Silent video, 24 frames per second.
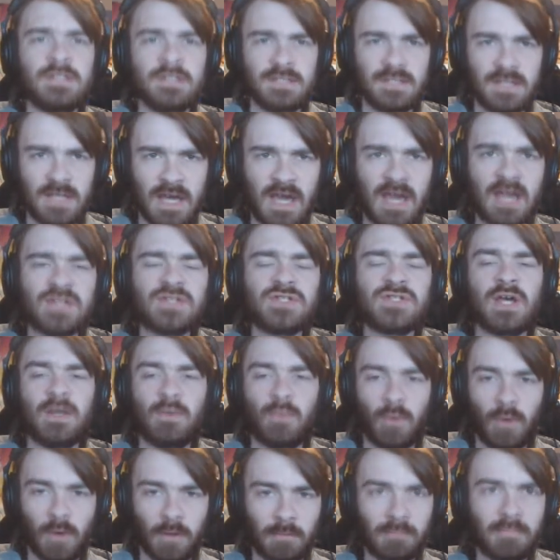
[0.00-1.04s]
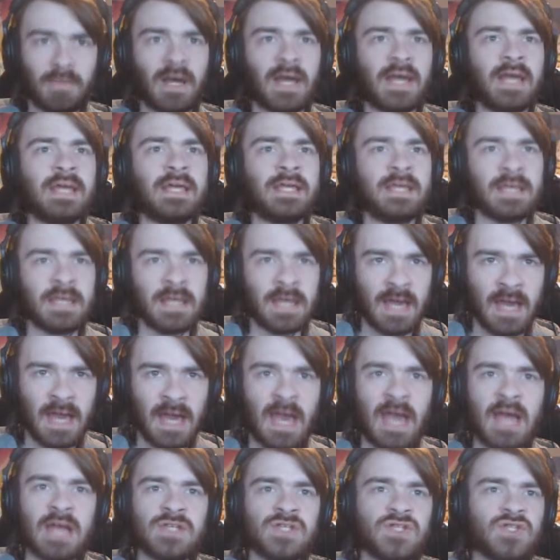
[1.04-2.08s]
Yes, I want bite.
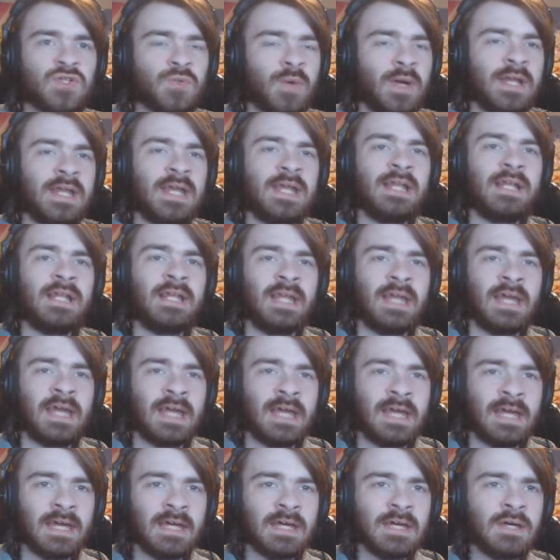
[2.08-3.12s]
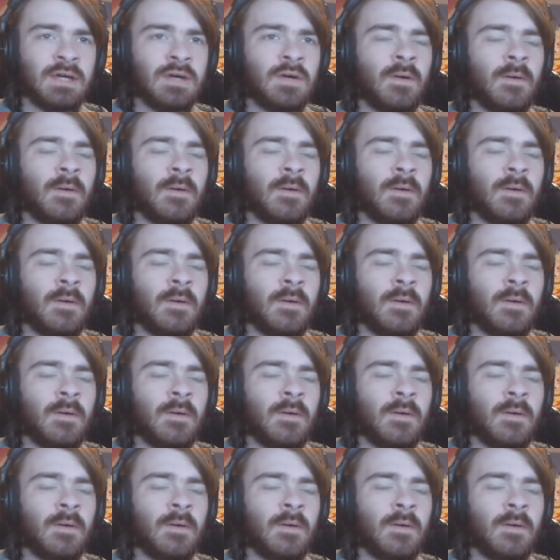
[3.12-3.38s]
Yes. Do I need Leer?